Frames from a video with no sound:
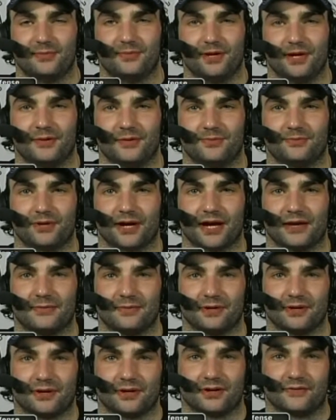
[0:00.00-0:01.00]
Played with Brian
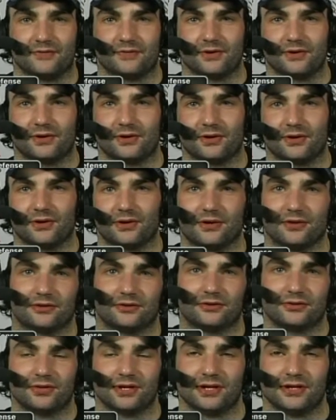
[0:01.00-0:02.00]
McGurk
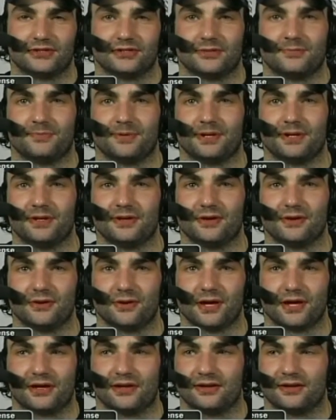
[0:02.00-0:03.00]
for 2 years at BU,
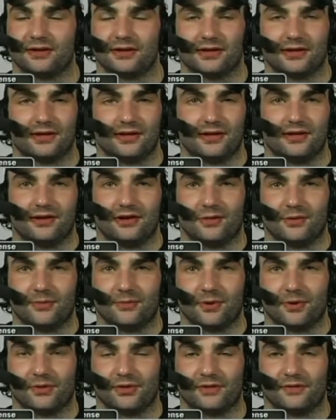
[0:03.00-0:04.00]
and you know, we
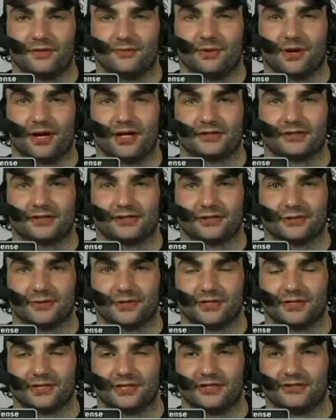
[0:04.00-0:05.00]
both live in Boston, so
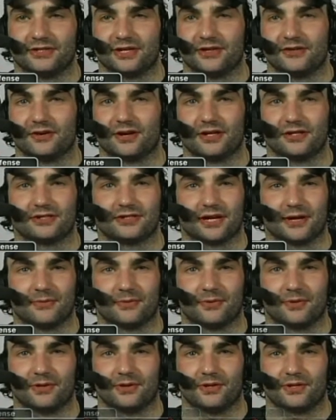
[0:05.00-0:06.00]
we see each other all
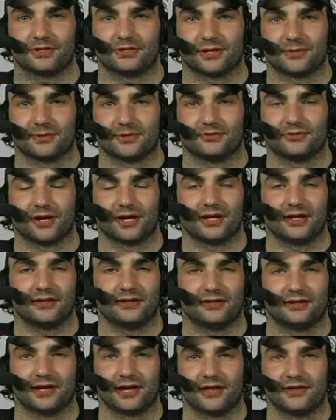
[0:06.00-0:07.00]
summer. We do our summer
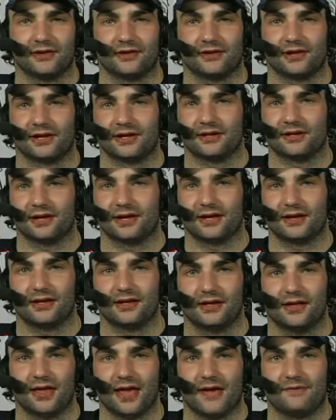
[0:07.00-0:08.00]
training together, and
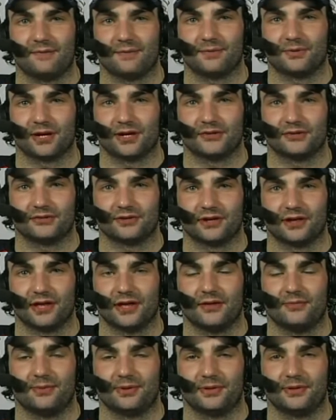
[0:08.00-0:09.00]
having him around is a real
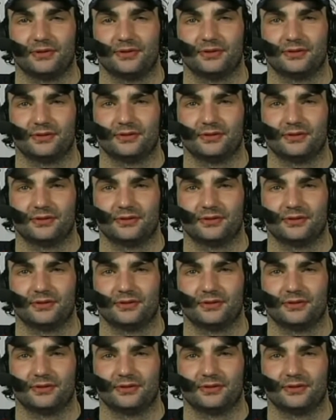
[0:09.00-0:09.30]
help.